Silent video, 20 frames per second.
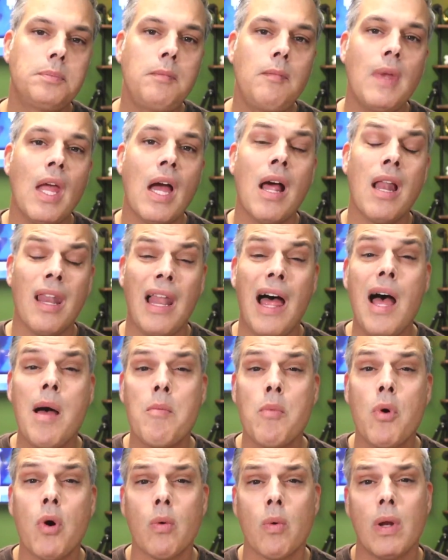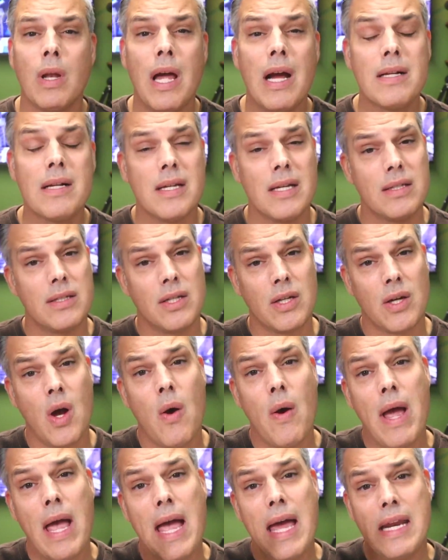a lot more reluctant to
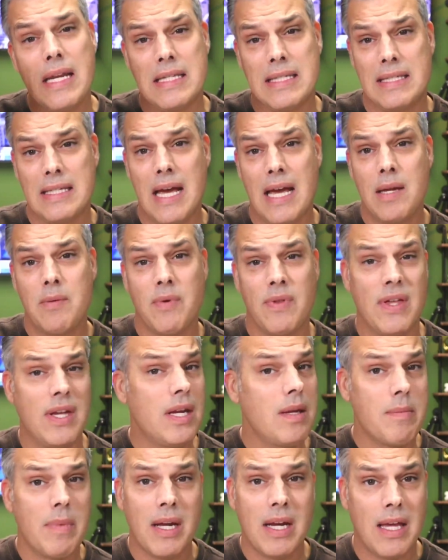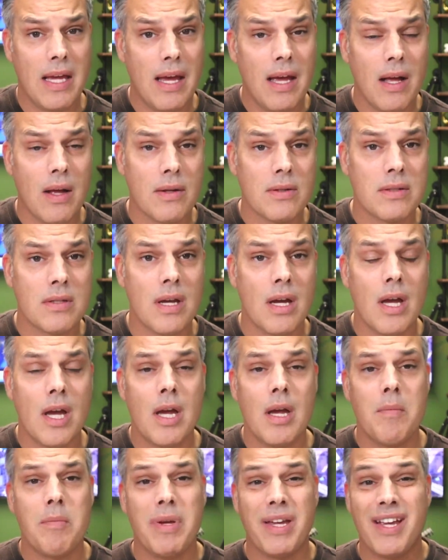go ahead and sign with anybody else
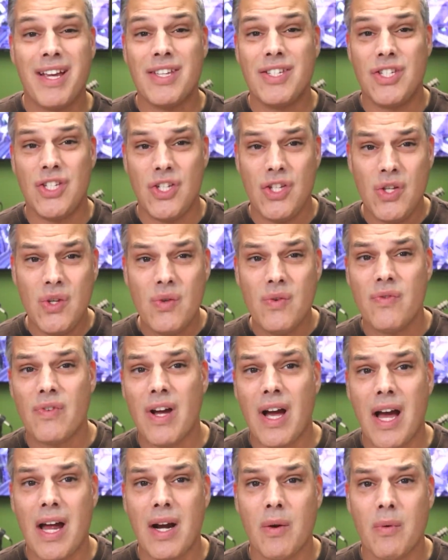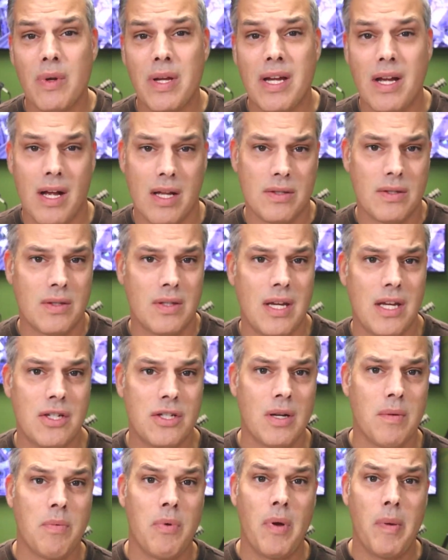because you've got a
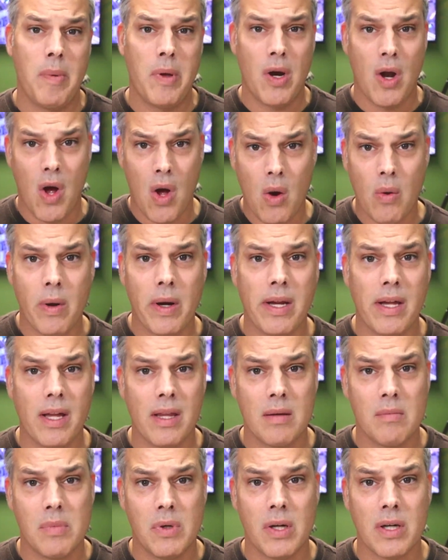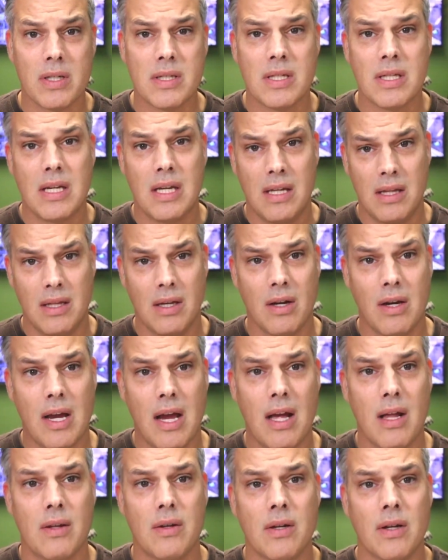reconsultation appointment already on the books in their
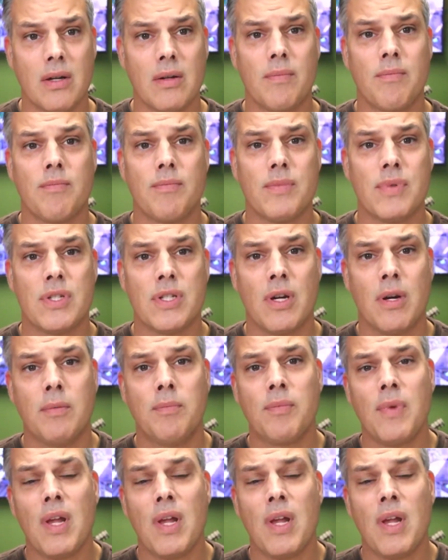calendar. So